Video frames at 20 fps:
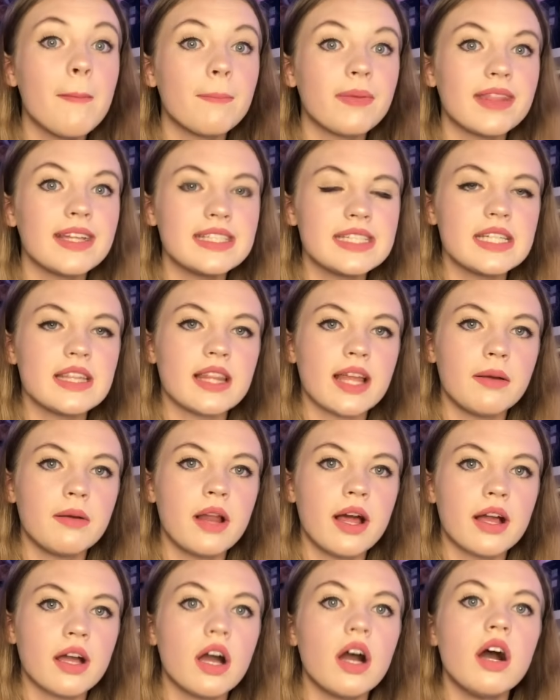But they didn't. They were
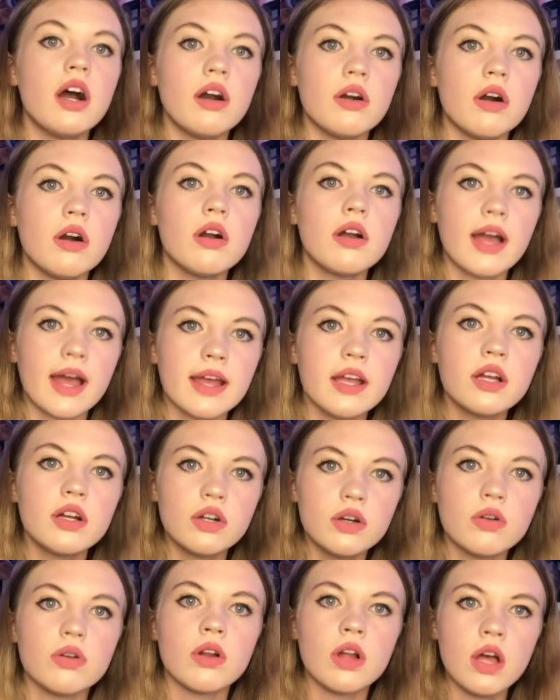like, oh, okay,
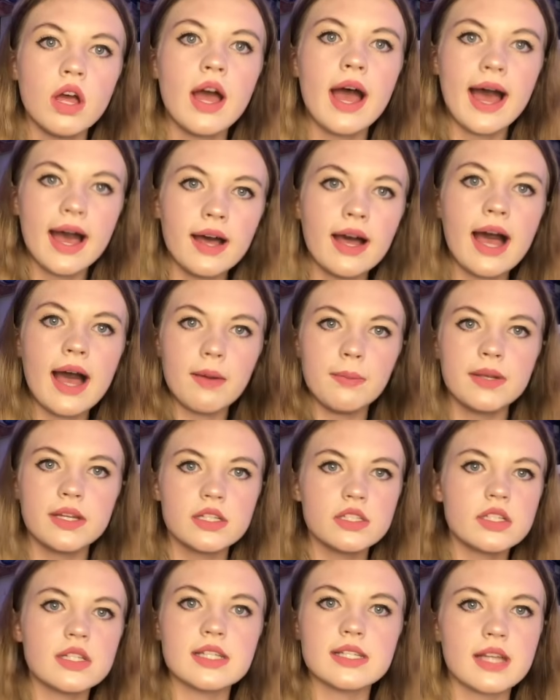cool. How are we
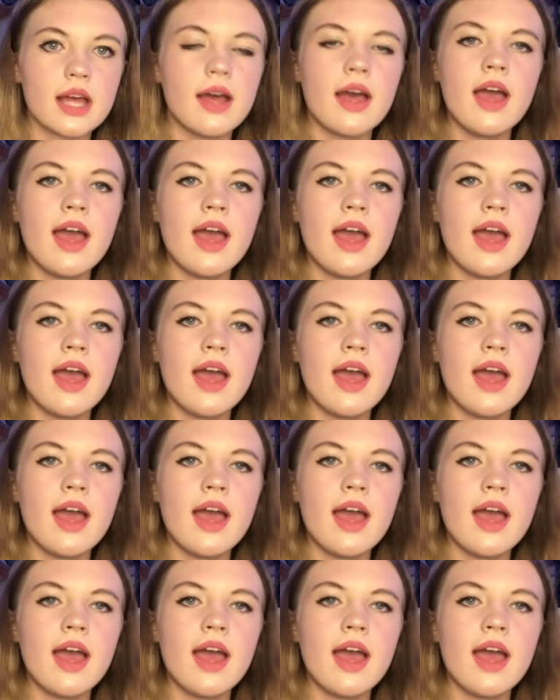going to do this?